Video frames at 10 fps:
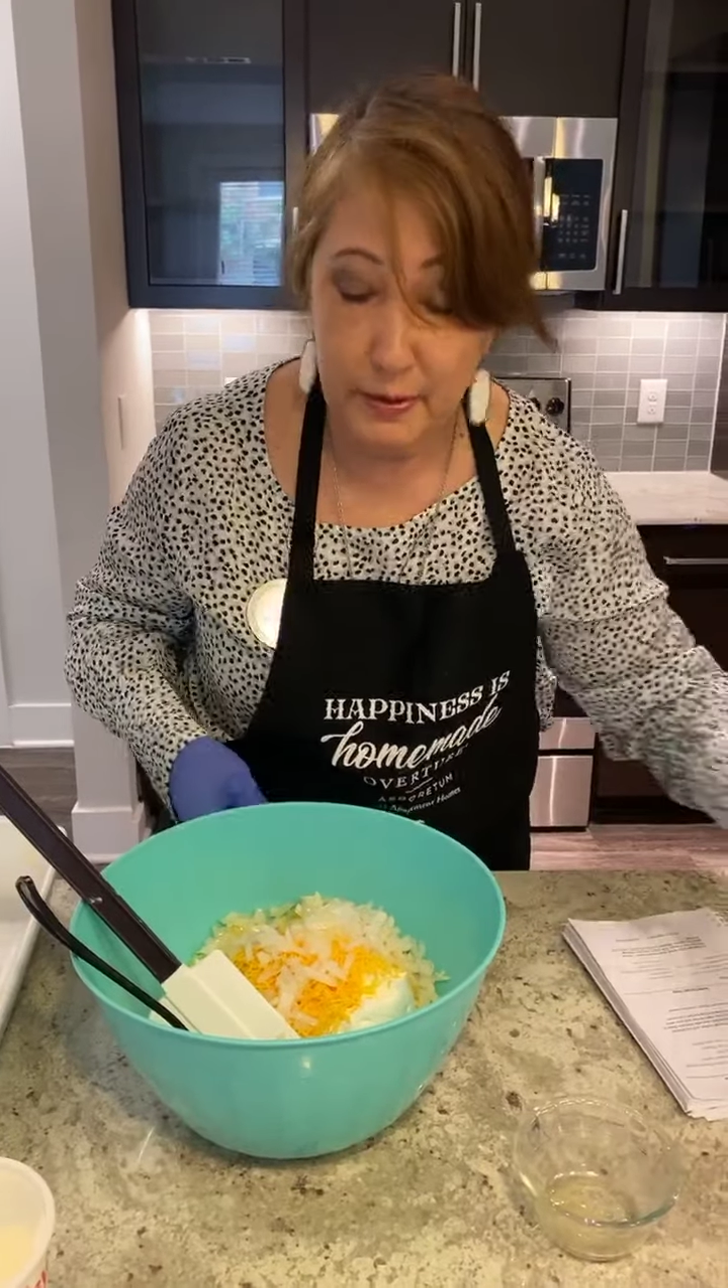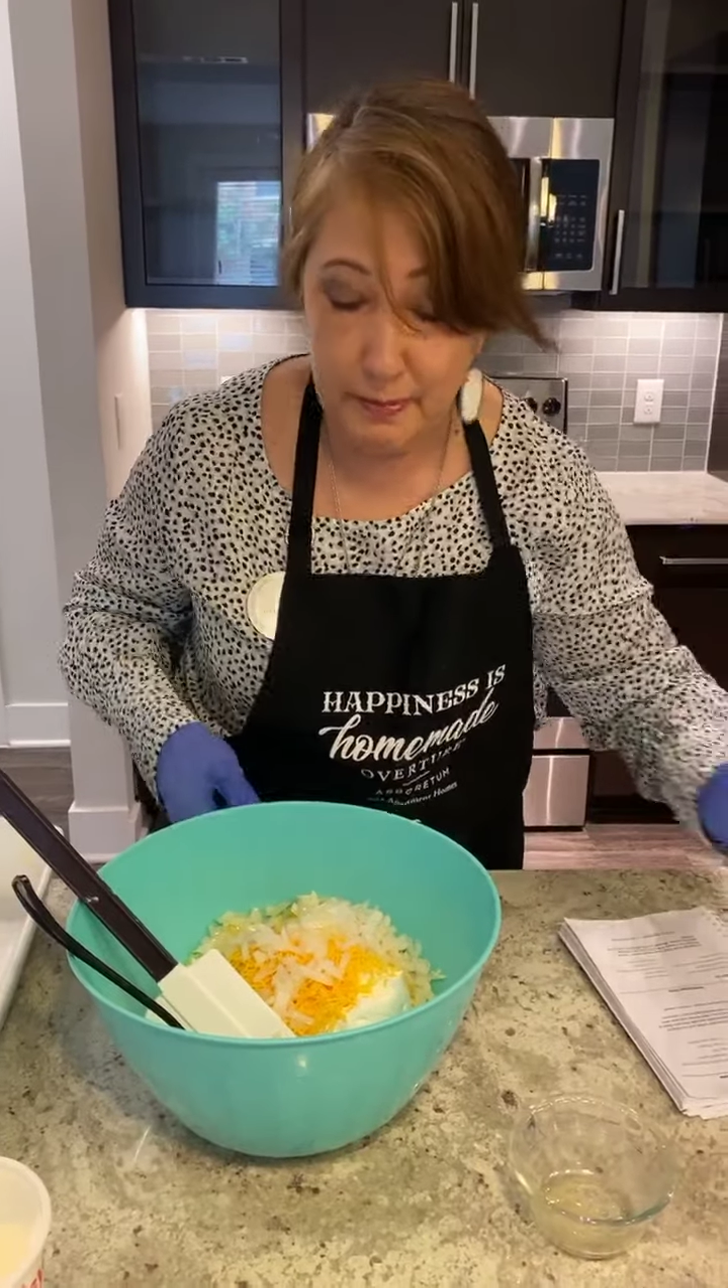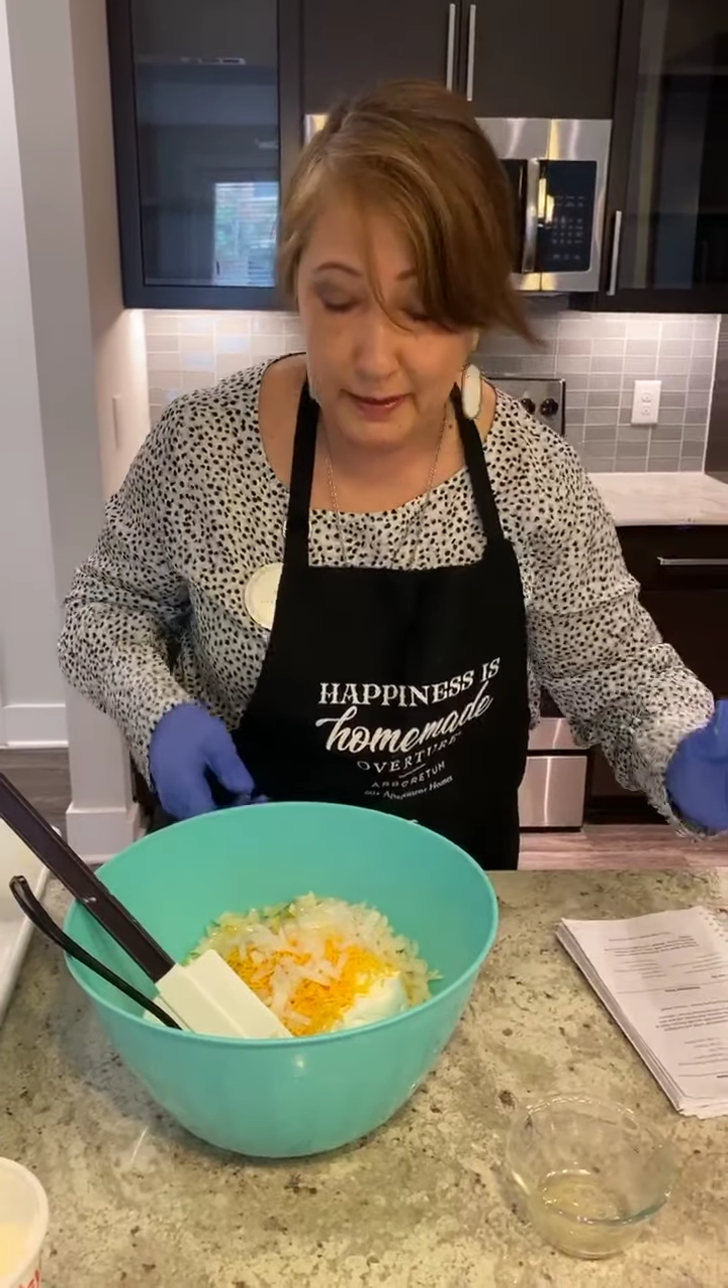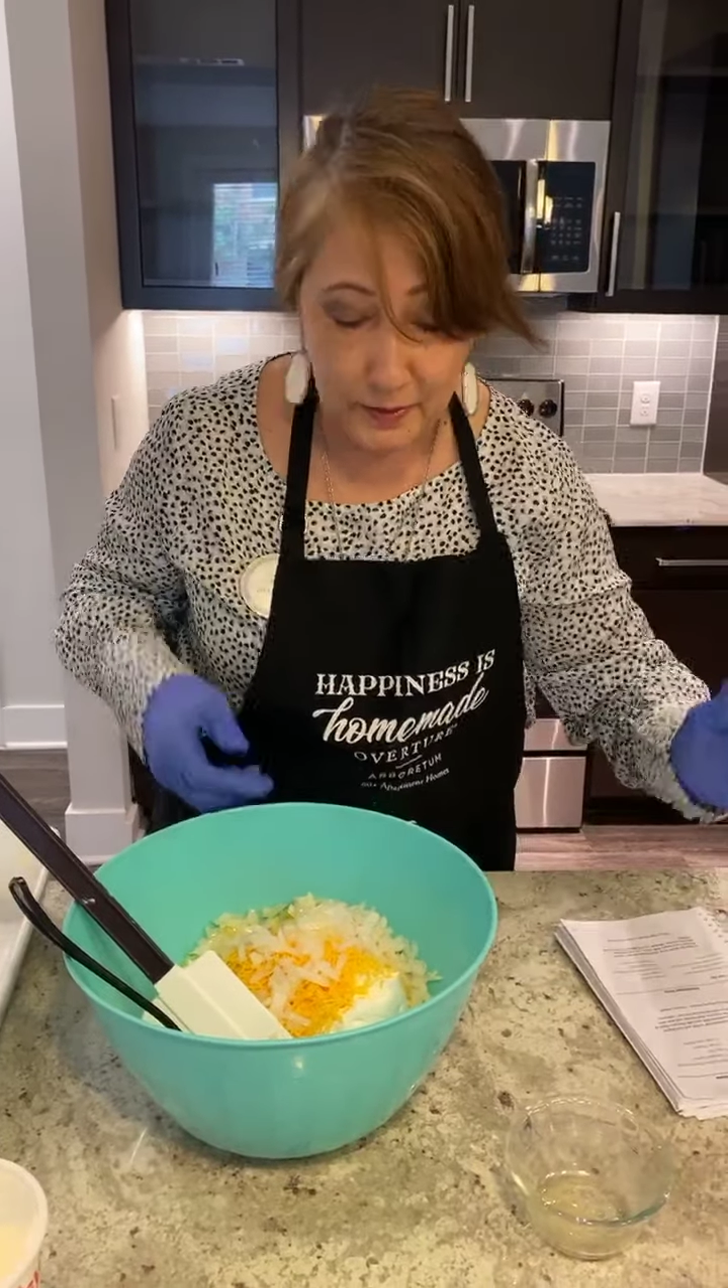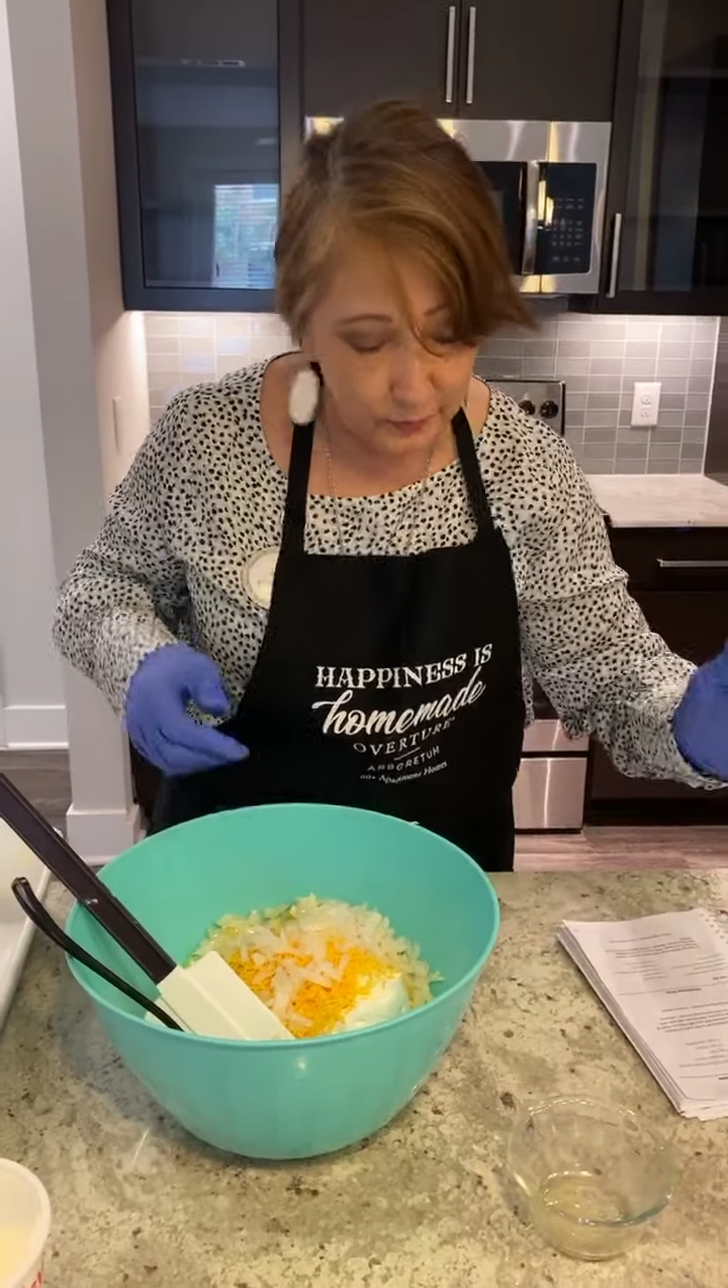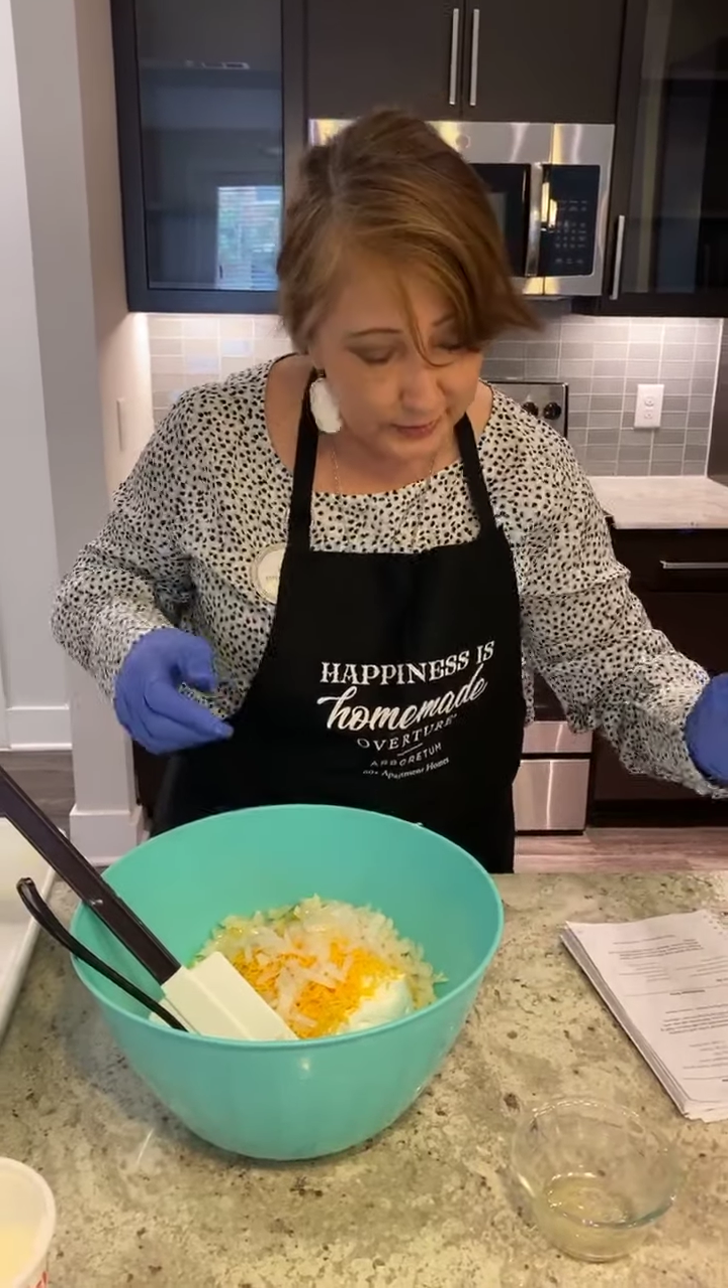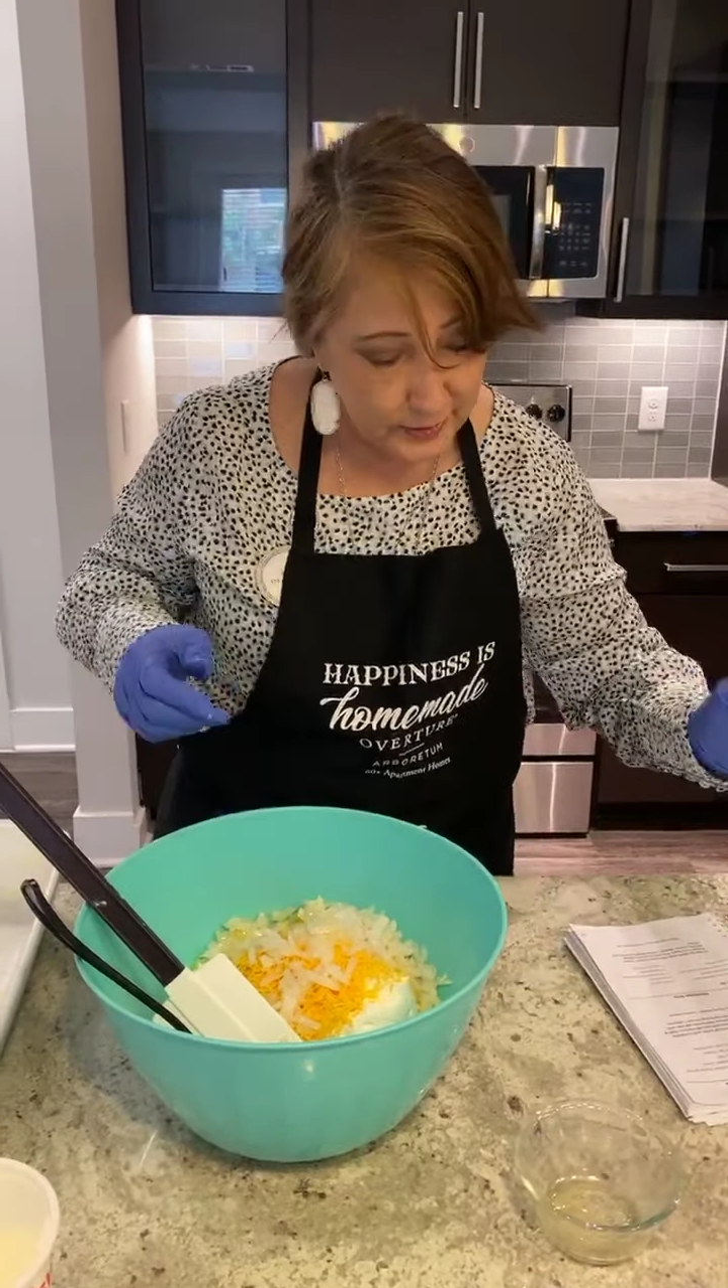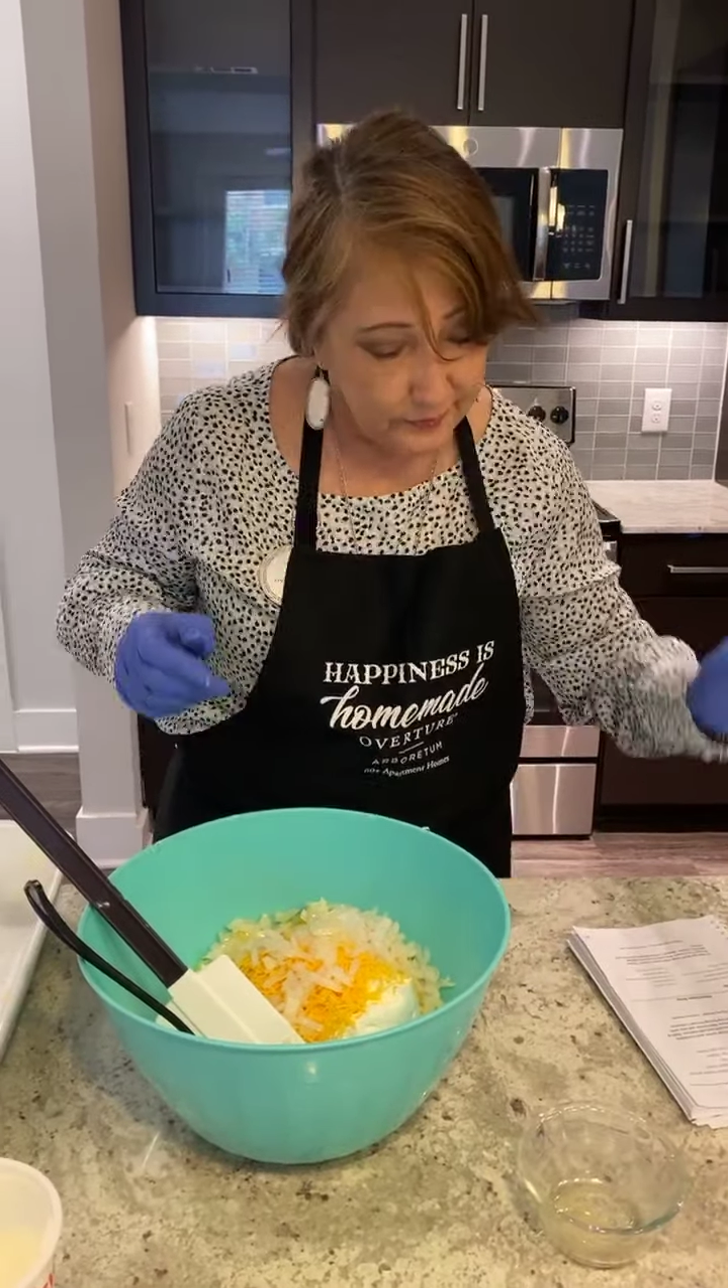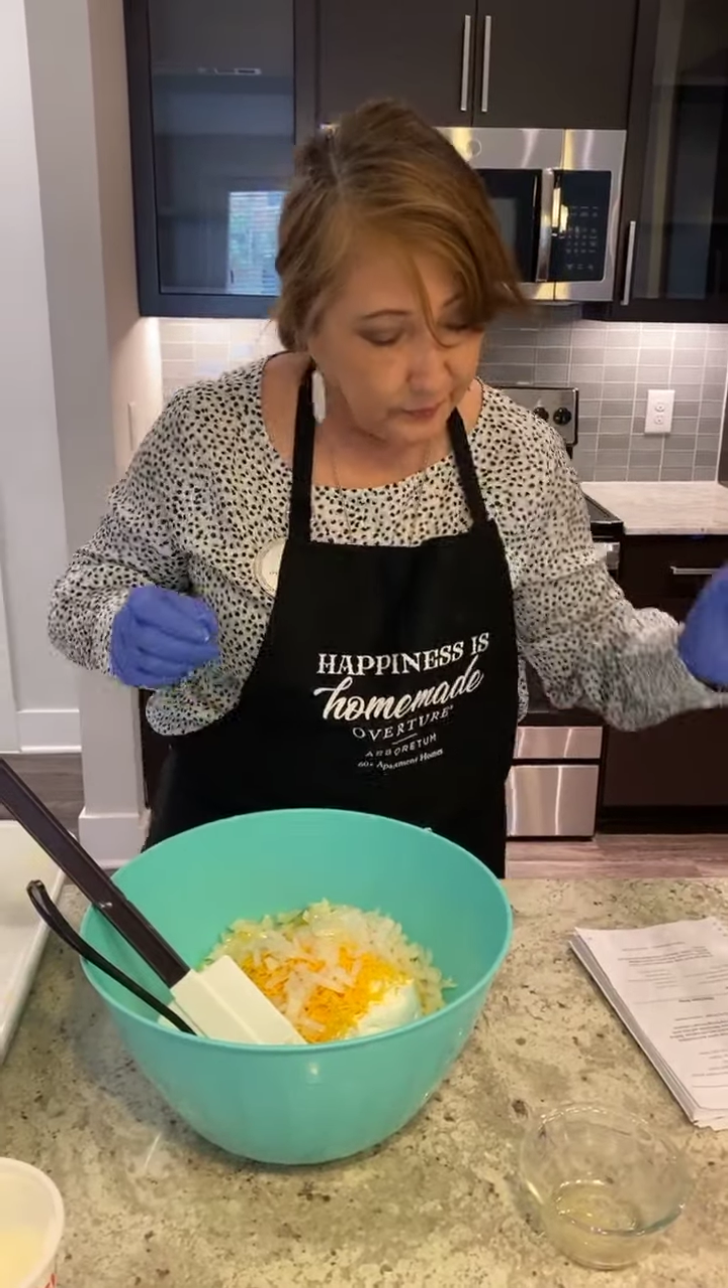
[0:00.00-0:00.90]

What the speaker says: back in the fridge.